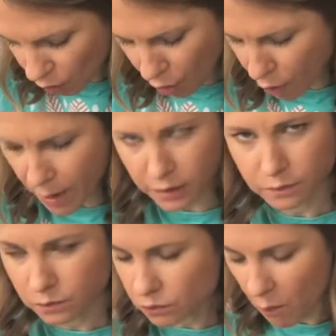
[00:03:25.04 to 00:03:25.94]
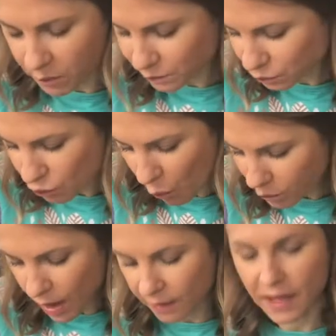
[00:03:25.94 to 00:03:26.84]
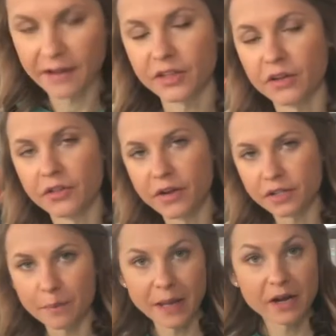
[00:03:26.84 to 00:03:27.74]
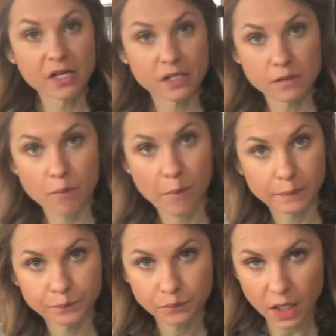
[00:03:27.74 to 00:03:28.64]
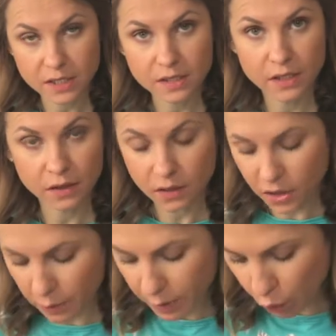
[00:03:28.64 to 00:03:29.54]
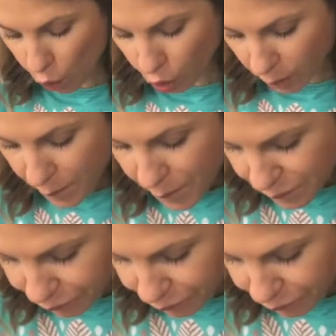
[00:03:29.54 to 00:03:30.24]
Oh man. I like that the tomatoes are still a little bit warm.